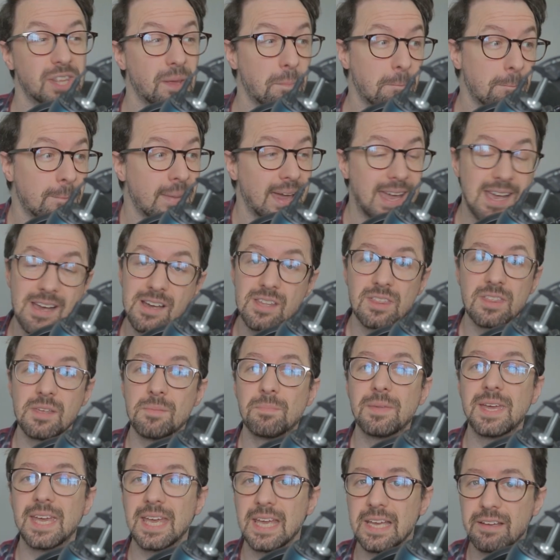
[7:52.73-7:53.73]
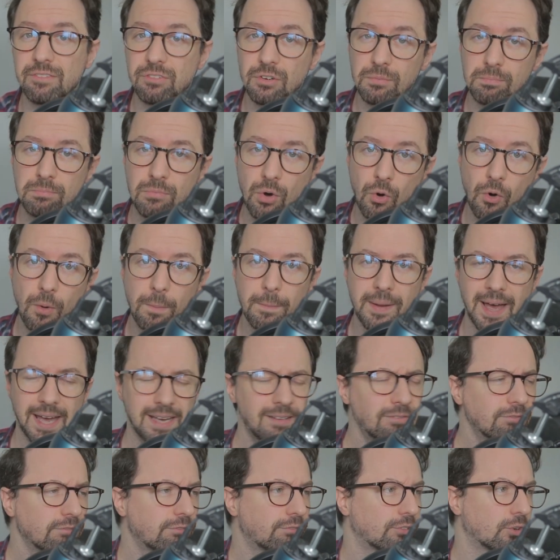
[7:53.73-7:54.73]
that make them even more
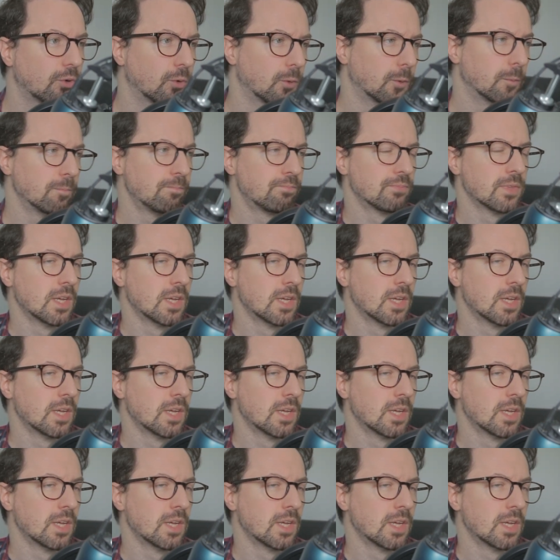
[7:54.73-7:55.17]
painful.